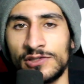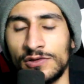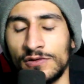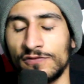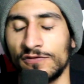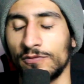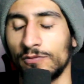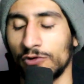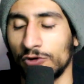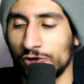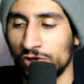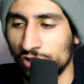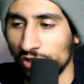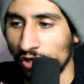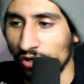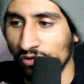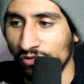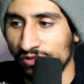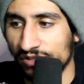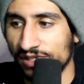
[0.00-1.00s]
Stay tuned for more
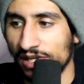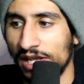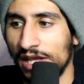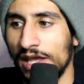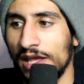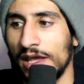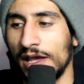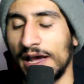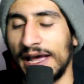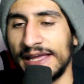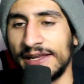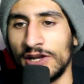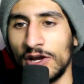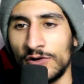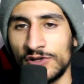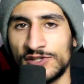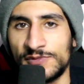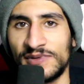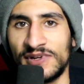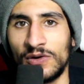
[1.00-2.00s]
shows.
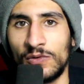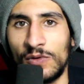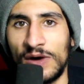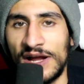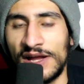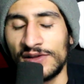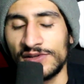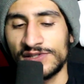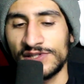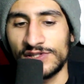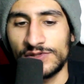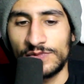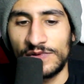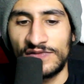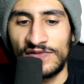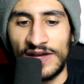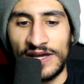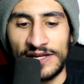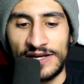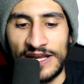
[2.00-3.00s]
I know it's been a while
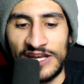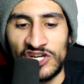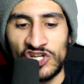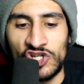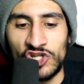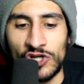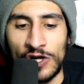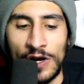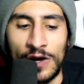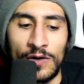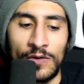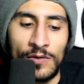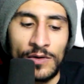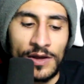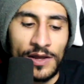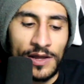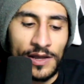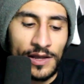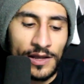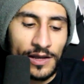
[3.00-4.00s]
since we've had a
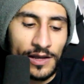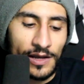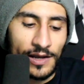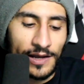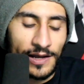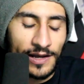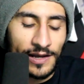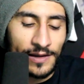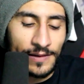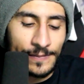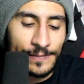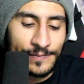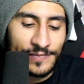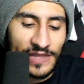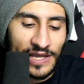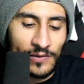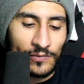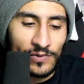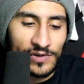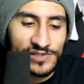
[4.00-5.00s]
show.
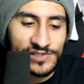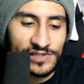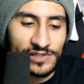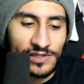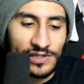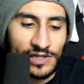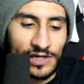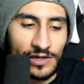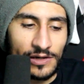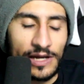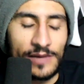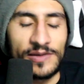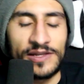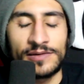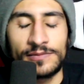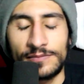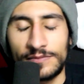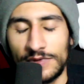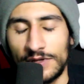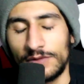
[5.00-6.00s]
That wasn't,
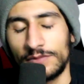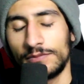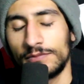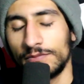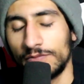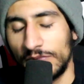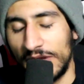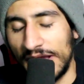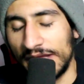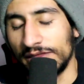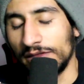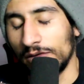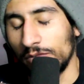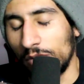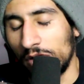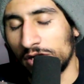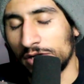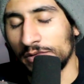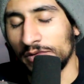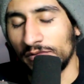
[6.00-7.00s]
we
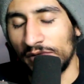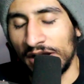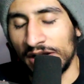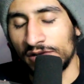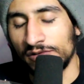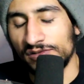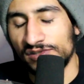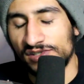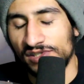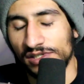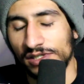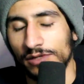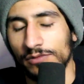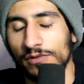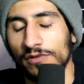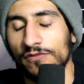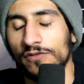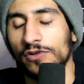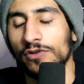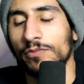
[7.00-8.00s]
had the Welcome to Raccoon
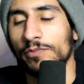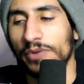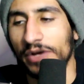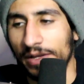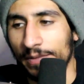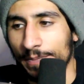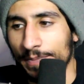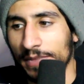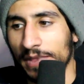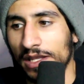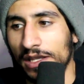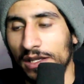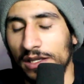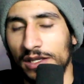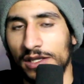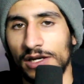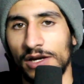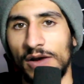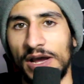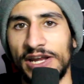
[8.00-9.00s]
City review, but,
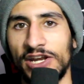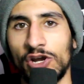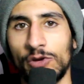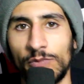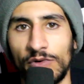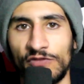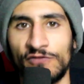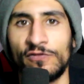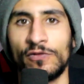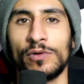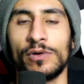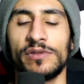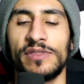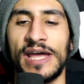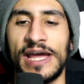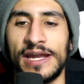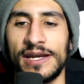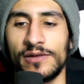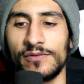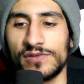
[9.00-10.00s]
I know
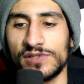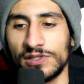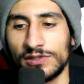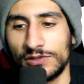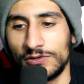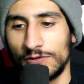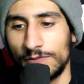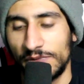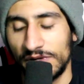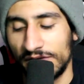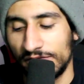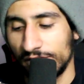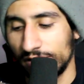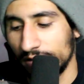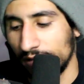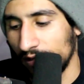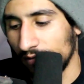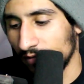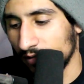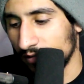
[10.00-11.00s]
before that it was a little bit
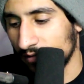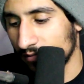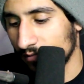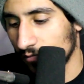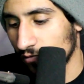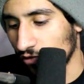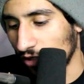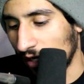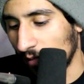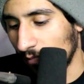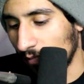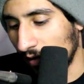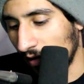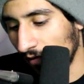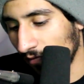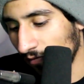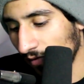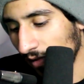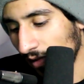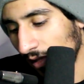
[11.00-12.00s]
of a
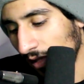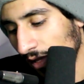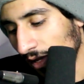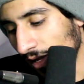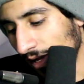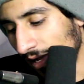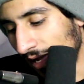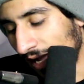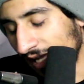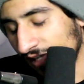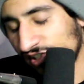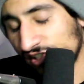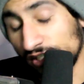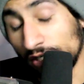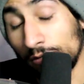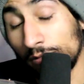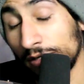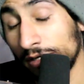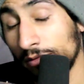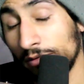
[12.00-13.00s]
drop off. I
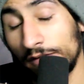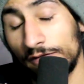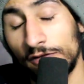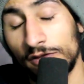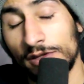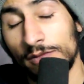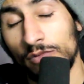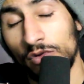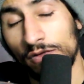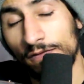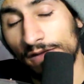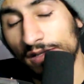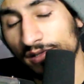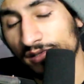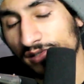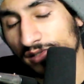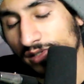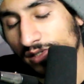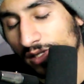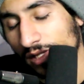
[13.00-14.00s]
still want to review the
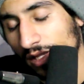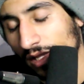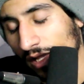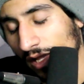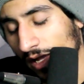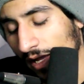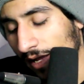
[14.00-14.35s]
movies.